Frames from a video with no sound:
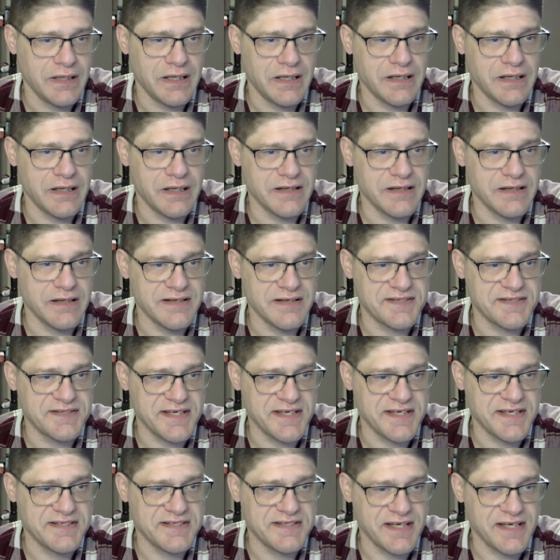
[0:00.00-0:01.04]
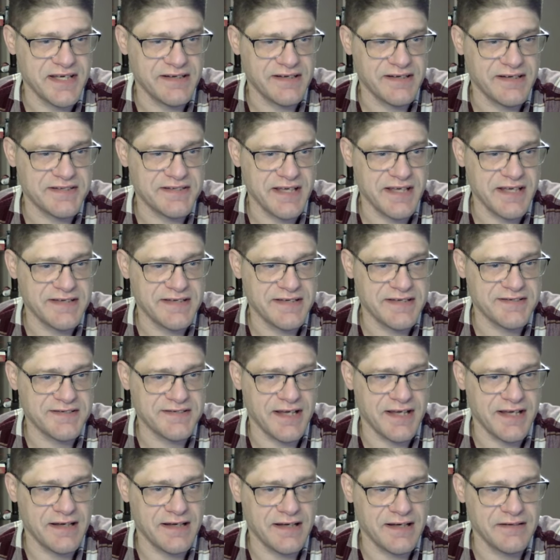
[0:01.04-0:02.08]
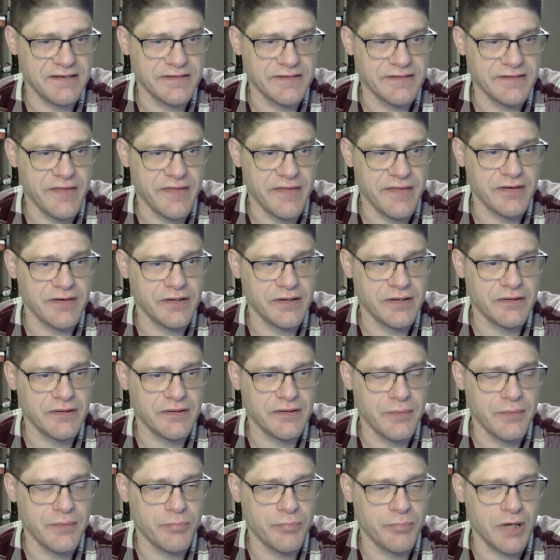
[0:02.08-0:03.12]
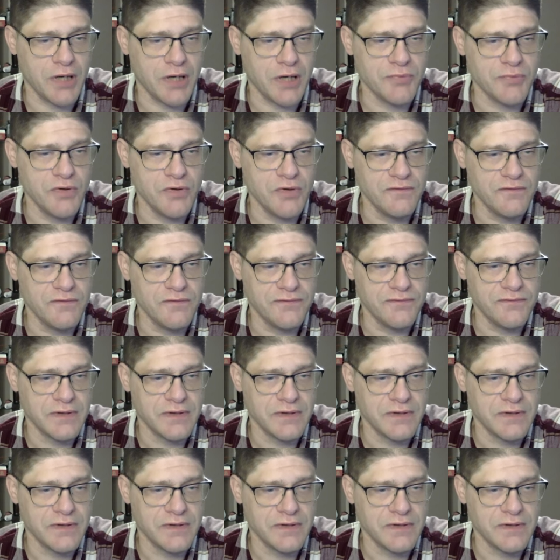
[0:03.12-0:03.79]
uh, c6 is another book move.